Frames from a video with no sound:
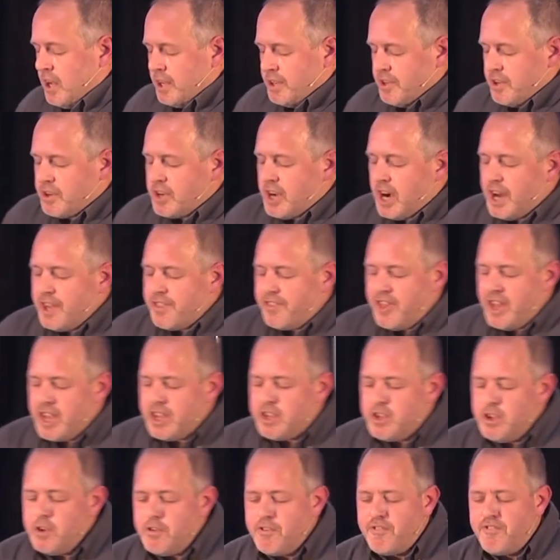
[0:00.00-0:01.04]
Dear God,
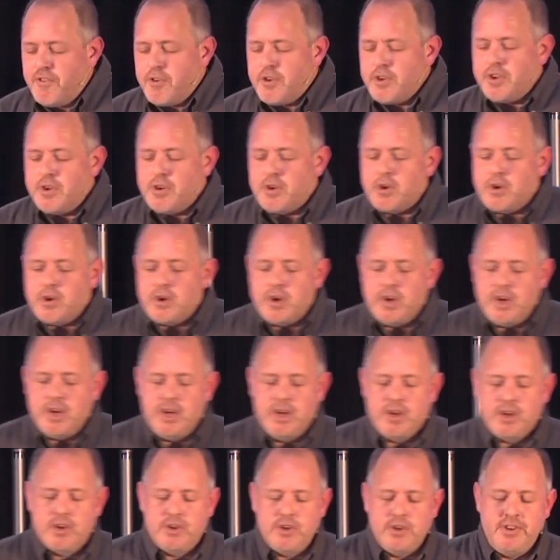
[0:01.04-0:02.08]
thank you for your
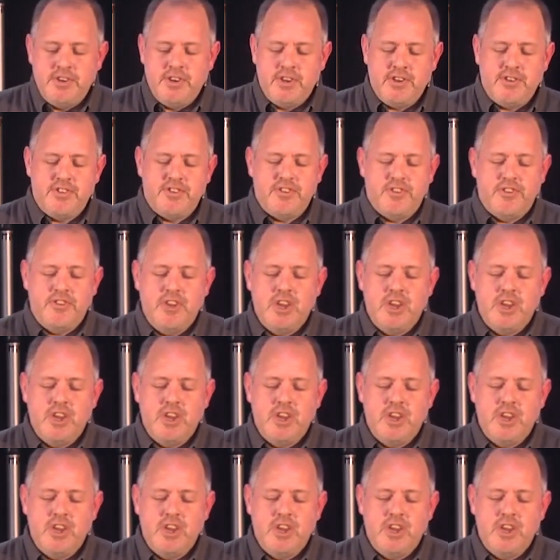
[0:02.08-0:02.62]
goodness.